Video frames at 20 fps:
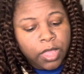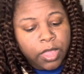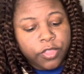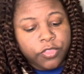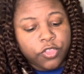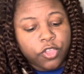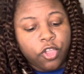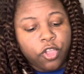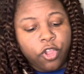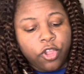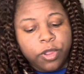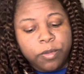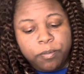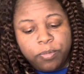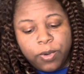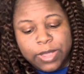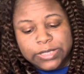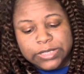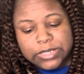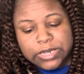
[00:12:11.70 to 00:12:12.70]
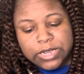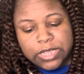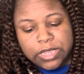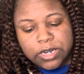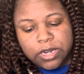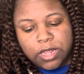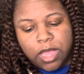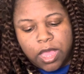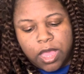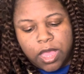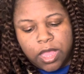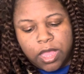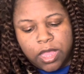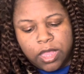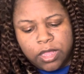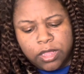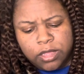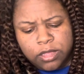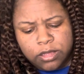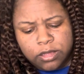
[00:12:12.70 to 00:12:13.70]
The current president,
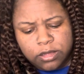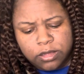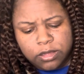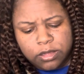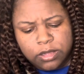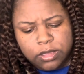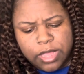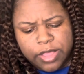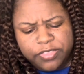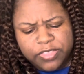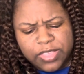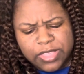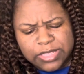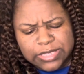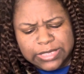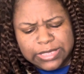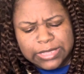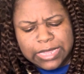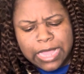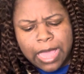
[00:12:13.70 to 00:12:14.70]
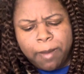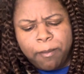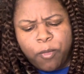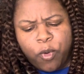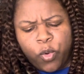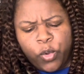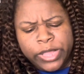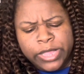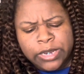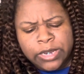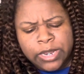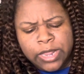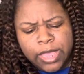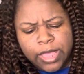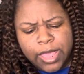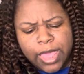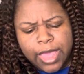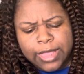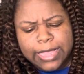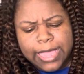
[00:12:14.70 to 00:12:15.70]
I think it's
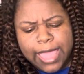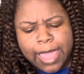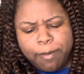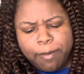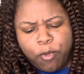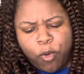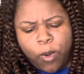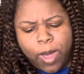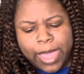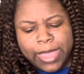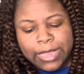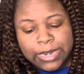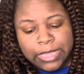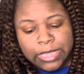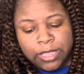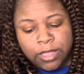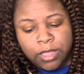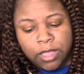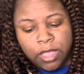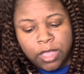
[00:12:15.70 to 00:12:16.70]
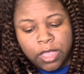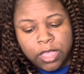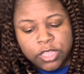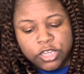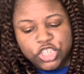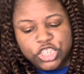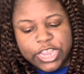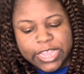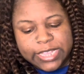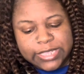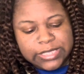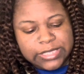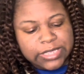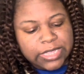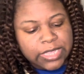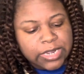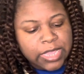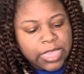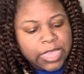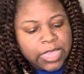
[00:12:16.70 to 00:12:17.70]
Lamoine, Lamoine,
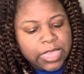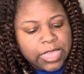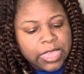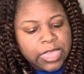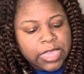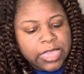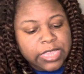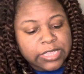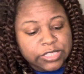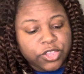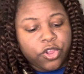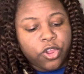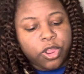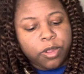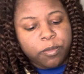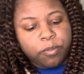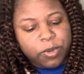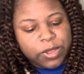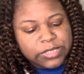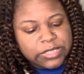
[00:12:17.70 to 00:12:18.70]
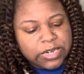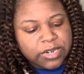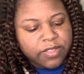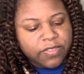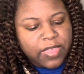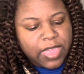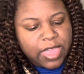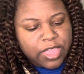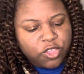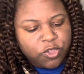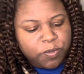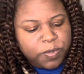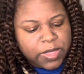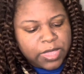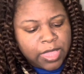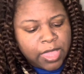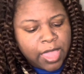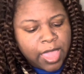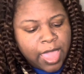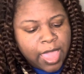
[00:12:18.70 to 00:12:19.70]
Jensen, is the current president of the
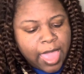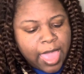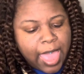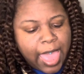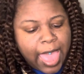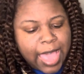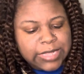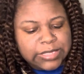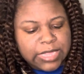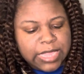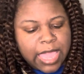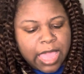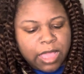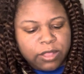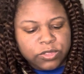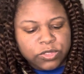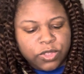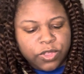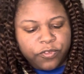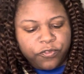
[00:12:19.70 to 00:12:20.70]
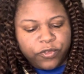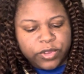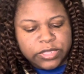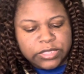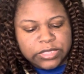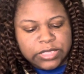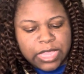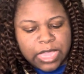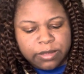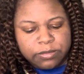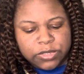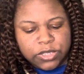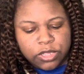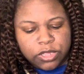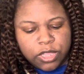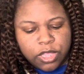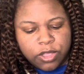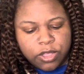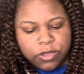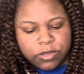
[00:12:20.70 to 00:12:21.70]
AUB. As the Council of Friends came to
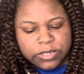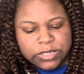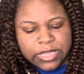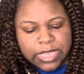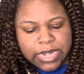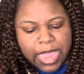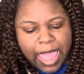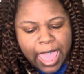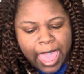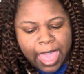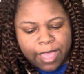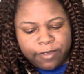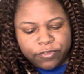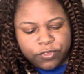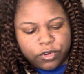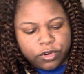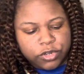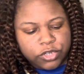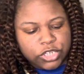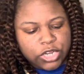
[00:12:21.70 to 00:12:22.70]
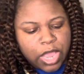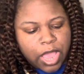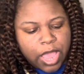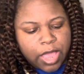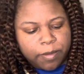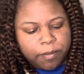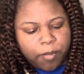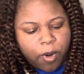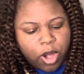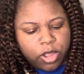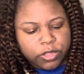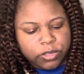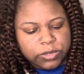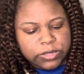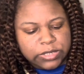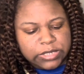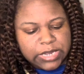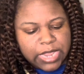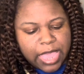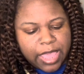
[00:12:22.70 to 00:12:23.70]
close and after John
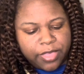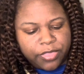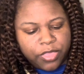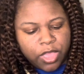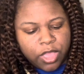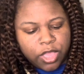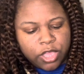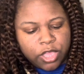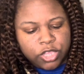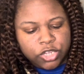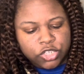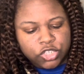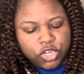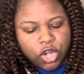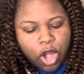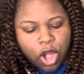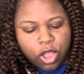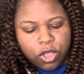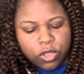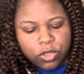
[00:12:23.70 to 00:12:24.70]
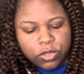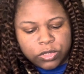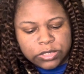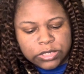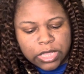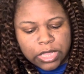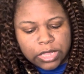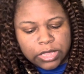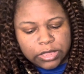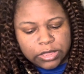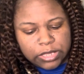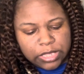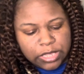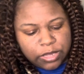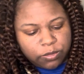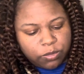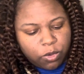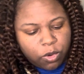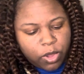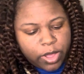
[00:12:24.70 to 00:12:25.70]
Barlow's death, Charles
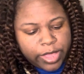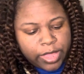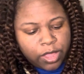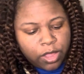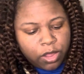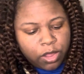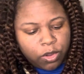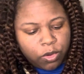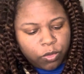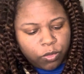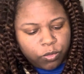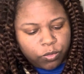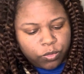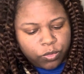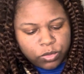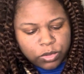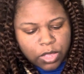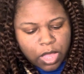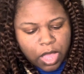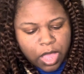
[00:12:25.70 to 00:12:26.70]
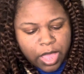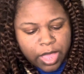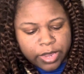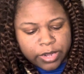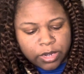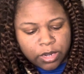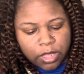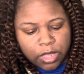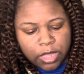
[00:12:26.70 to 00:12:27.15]
Leroy Rulon